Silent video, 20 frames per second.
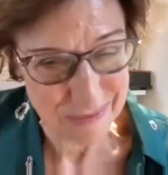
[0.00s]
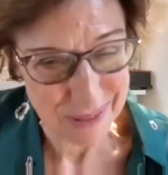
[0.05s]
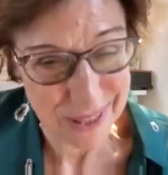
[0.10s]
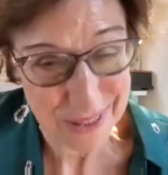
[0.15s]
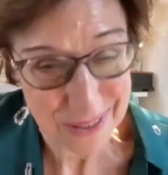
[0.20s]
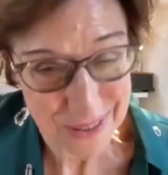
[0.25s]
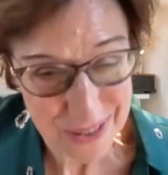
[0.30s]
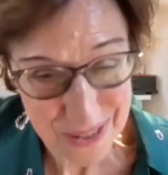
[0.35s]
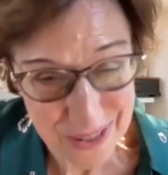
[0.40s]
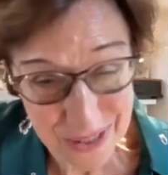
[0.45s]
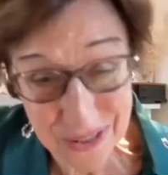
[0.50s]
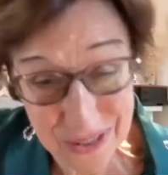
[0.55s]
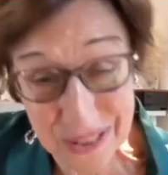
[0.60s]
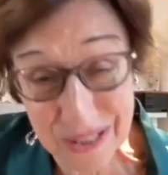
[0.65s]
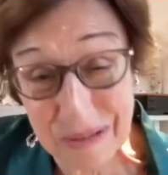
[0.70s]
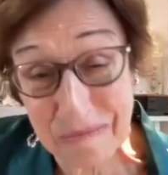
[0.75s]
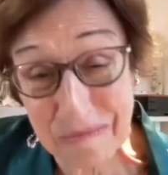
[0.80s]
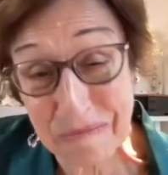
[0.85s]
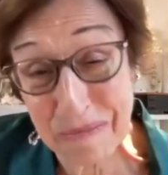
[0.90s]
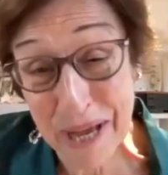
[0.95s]
because you're
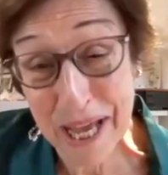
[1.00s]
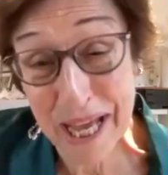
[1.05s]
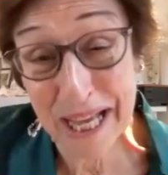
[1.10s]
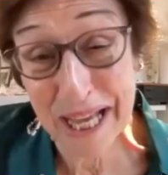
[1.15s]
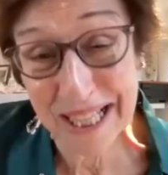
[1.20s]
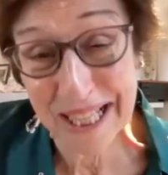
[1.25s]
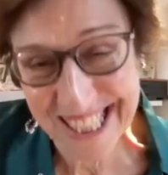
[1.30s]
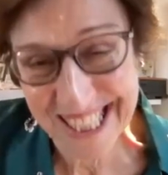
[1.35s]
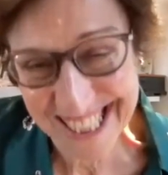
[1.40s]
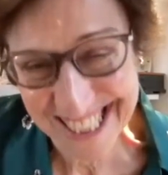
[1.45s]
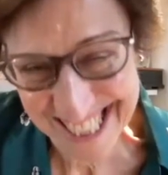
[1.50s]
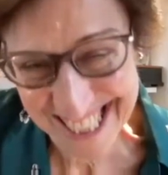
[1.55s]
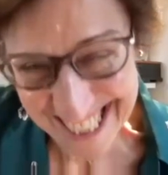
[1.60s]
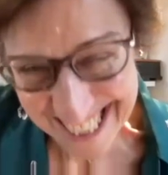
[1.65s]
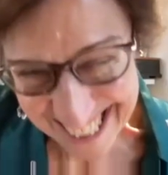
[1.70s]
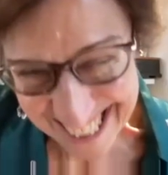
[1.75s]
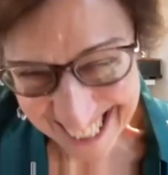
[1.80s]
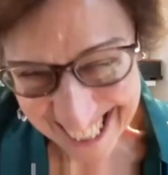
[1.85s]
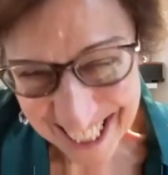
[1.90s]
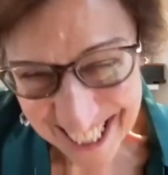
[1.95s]
compelled.
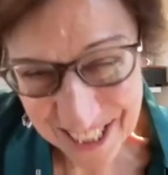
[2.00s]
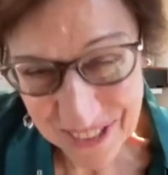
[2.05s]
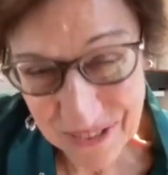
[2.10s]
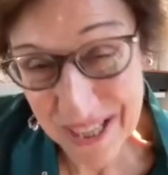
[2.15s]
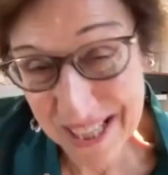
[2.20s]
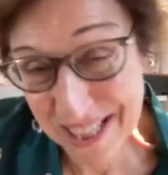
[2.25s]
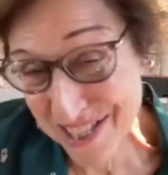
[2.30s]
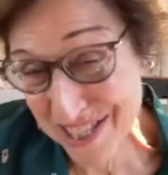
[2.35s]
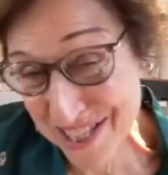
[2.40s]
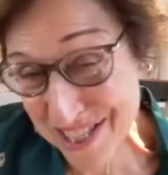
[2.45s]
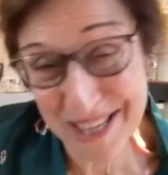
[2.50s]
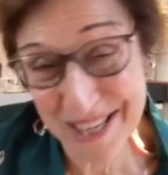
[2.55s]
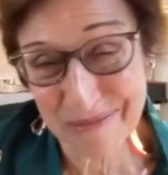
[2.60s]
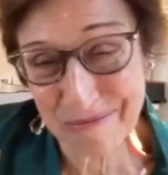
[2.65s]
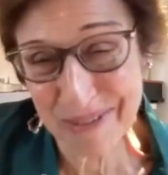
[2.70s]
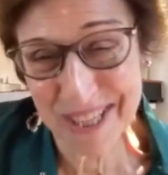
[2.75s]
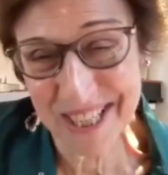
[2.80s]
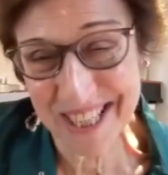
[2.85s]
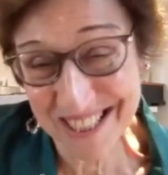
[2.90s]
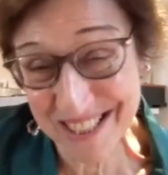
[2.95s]
It's like
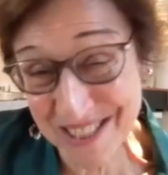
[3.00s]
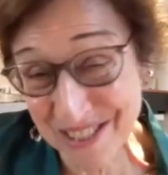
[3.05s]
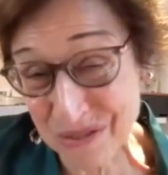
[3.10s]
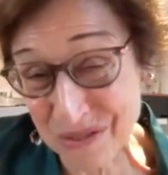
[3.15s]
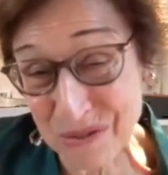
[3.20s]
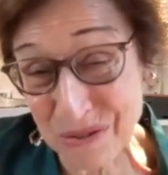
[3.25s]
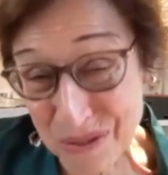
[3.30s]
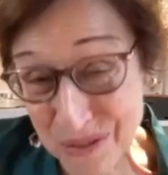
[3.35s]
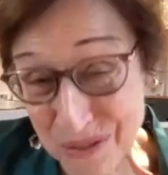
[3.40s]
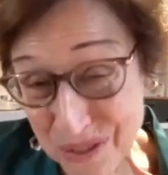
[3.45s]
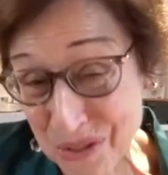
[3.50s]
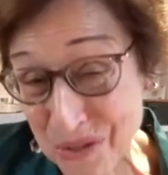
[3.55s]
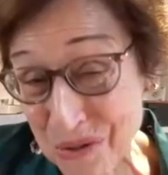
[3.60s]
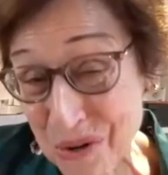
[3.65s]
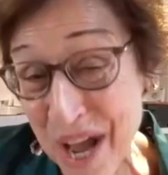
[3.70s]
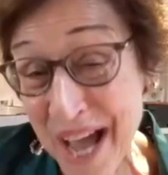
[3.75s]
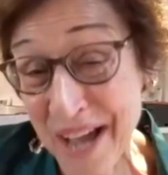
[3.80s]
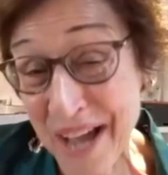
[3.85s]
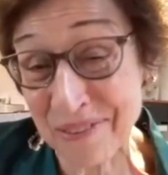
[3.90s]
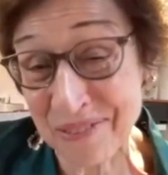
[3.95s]
being in school. You
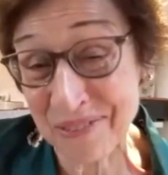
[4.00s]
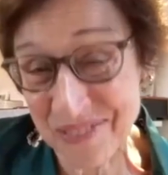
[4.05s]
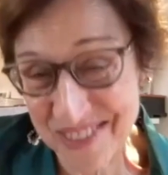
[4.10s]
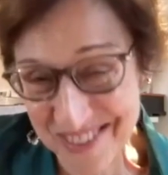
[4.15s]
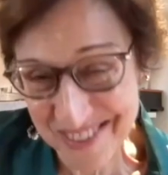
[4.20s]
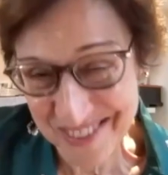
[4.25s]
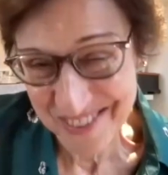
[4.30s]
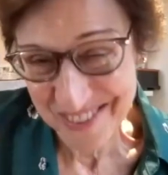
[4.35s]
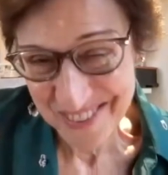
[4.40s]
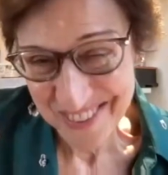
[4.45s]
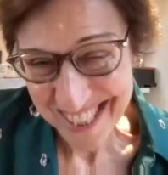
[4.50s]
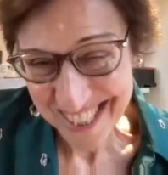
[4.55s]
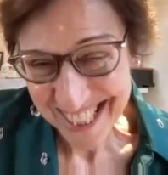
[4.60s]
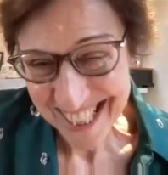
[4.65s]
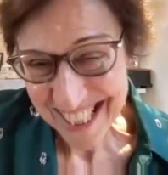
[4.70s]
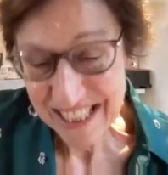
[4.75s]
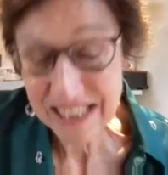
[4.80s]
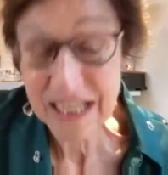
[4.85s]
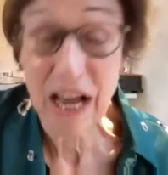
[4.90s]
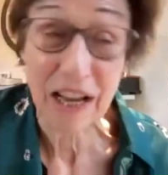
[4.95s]
have to,
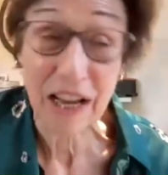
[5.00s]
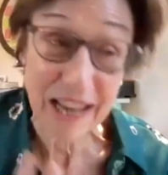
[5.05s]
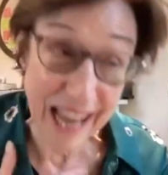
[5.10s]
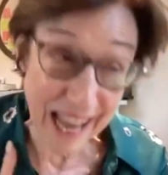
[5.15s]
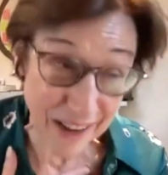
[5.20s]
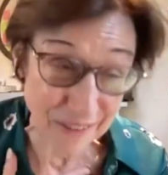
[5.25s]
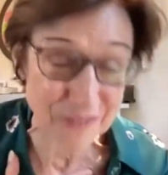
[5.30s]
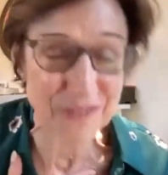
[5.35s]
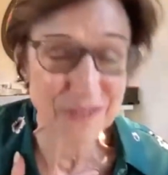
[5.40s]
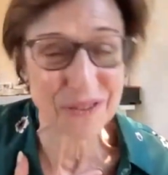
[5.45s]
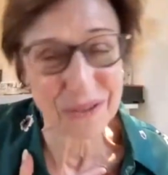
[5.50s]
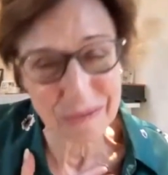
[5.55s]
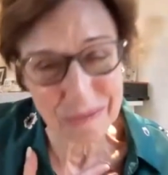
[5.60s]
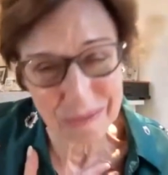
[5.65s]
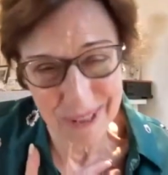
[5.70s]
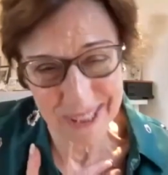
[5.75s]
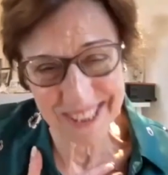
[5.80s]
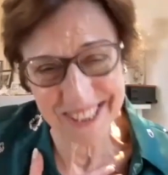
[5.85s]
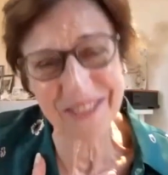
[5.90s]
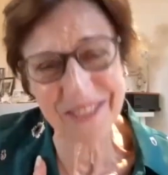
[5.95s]
not have to,
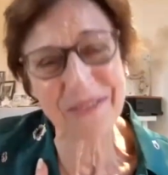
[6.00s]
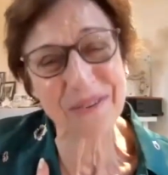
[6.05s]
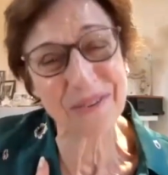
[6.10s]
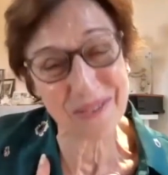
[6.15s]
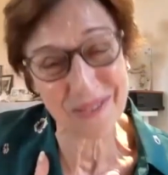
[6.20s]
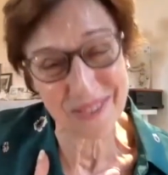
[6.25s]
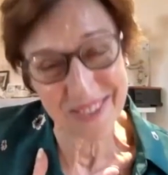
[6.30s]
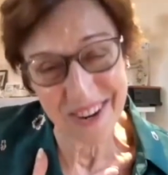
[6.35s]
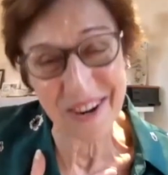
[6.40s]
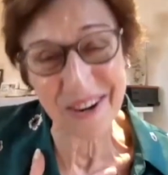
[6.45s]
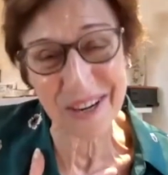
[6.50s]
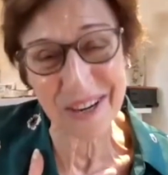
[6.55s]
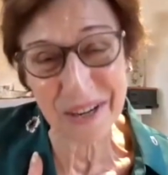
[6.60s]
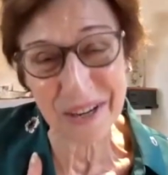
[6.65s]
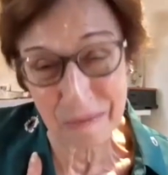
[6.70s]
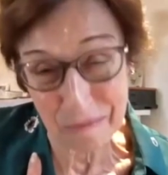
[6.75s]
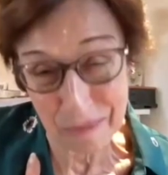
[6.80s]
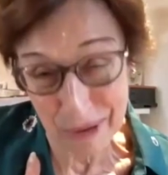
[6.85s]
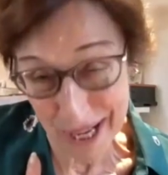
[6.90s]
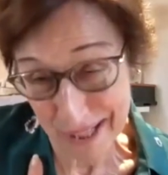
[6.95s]
but you are
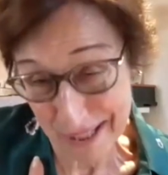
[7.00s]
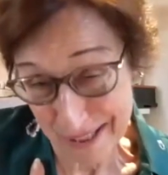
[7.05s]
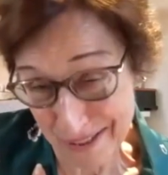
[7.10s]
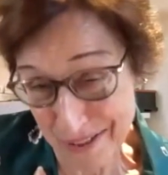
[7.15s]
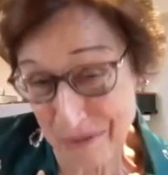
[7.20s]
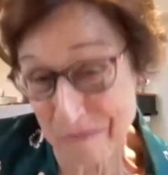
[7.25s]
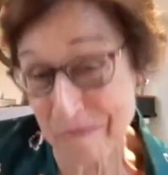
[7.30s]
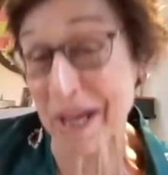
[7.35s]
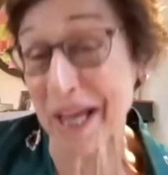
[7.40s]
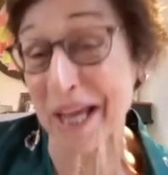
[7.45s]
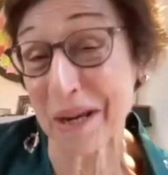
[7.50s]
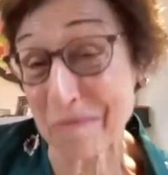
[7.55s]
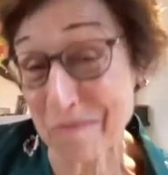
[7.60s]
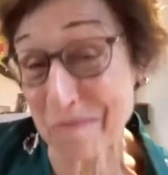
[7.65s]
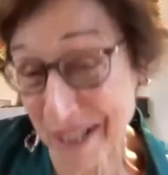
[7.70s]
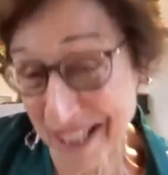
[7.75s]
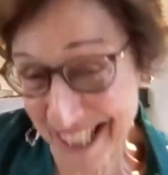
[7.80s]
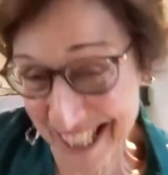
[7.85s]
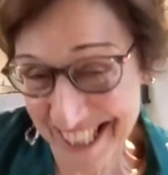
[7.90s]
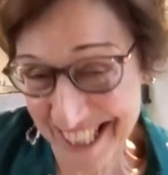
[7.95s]
compelled, you're paying
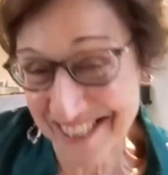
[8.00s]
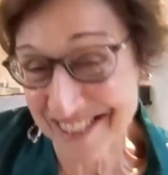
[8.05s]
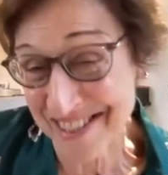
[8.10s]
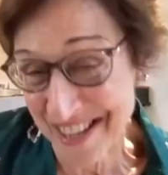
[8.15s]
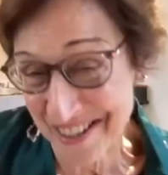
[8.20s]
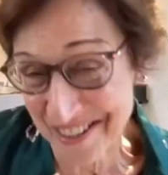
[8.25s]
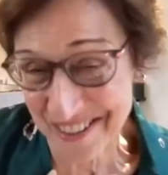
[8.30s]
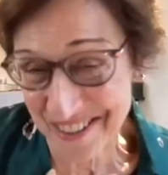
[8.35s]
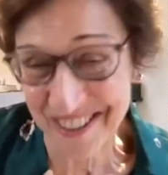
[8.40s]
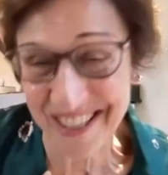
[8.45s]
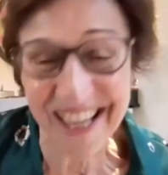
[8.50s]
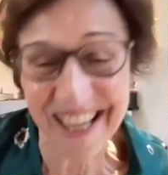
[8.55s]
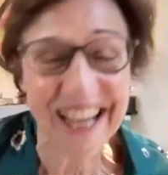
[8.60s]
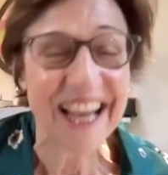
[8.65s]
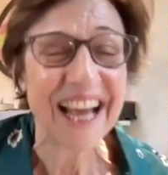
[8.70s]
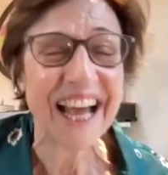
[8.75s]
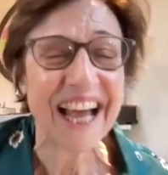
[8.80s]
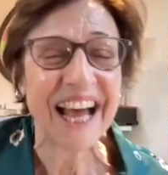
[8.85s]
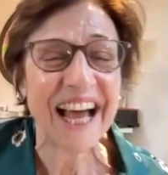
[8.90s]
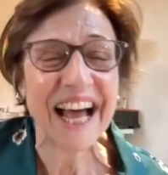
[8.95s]
money, etc.
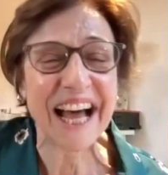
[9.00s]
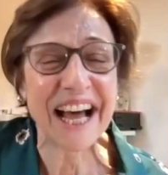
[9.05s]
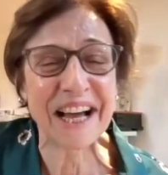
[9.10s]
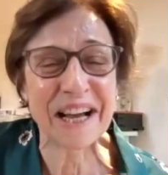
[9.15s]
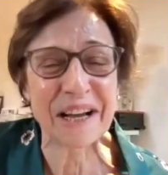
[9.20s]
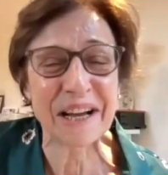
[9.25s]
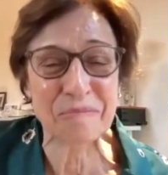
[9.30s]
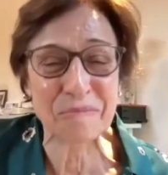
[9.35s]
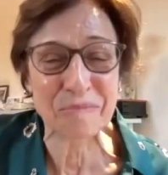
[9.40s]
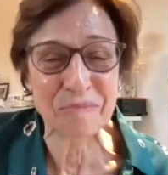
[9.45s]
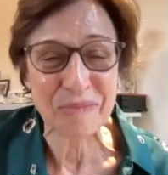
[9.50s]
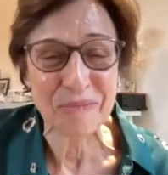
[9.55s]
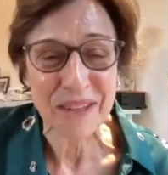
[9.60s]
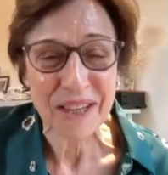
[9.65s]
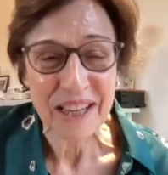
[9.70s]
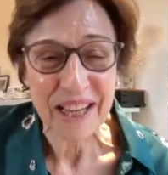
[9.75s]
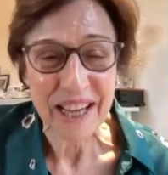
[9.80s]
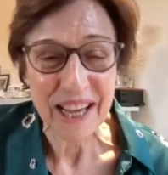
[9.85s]
And